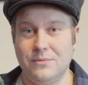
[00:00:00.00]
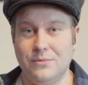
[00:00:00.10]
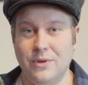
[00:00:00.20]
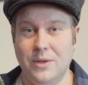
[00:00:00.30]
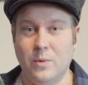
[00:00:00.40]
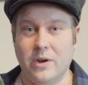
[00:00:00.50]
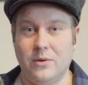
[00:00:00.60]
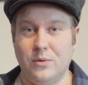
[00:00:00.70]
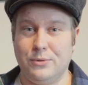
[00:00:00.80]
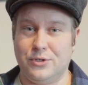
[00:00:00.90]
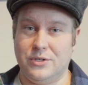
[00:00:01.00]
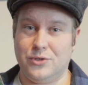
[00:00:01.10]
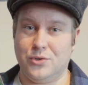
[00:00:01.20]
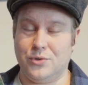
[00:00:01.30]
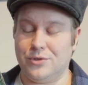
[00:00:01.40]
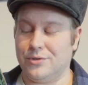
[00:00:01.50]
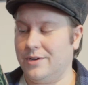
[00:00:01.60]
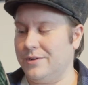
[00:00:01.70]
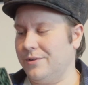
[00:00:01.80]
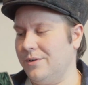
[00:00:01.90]
really 100% sure, so
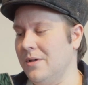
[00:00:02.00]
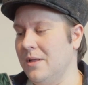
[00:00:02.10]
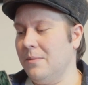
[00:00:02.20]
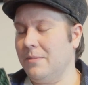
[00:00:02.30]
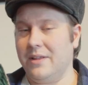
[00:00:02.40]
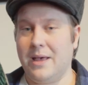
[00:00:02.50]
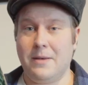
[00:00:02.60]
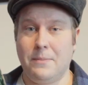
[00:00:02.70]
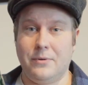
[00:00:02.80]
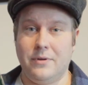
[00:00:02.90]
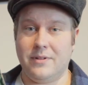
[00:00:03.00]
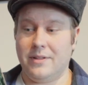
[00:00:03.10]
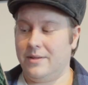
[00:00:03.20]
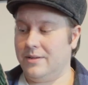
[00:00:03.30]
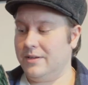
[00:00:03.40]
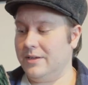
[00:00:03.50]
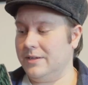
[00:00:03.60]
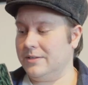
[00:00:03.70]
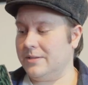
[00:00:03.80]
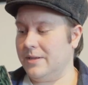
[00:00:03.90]
I don't know. But apparently
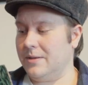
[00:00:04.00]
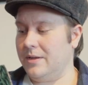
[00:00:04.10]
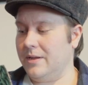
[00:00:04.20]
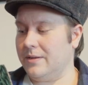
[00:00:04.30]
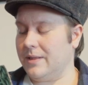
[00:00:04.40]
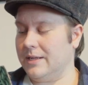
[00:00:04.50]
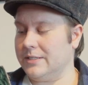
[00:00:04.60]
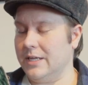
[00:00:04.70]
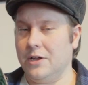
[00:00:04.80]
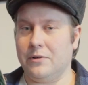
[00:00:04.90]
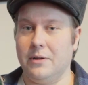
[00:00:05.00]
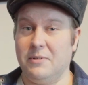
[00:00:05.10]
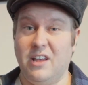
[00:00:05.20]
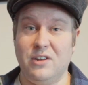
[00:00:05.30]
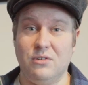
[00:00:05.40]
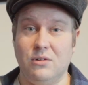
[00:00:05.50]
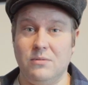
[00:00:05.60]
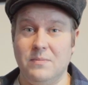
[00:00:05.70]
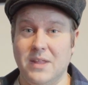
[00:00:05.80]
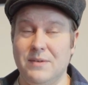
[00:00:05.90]
he is there eating that celery, but I don't
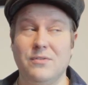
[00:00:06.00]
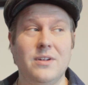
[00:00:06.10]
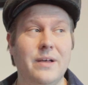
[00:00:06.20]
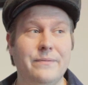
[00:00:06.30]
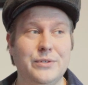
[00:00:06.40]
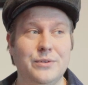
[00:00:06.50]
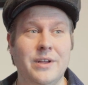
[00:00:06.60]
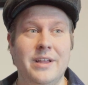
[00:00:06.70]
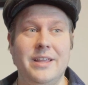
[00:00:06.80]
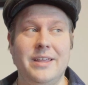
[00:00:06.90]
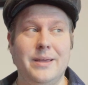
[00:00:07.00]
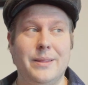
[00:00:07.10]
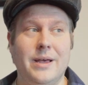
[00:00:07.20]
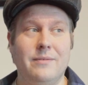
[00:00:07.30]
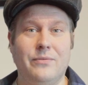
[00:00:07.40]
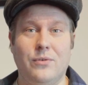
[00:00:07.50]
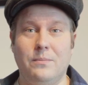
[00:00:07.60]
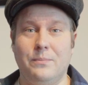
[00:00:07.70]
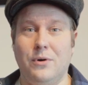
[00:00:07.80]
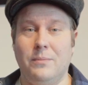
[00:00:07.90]
know. I would love to hear that
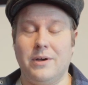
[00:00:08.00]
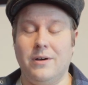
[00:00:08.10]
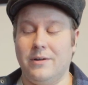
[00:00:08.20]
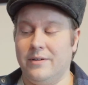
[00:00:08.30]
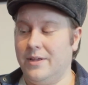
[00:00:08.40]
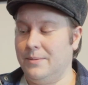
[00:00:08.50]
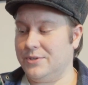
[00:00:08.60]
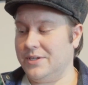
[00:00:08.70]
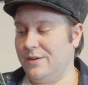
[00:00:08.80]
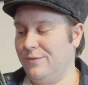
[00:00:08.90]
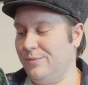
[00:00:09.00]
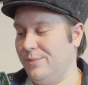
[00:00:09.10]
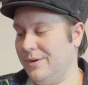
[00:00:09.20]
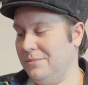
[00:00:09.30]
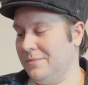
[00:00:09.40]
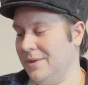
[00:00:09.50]
from Paul McCartney himself, but,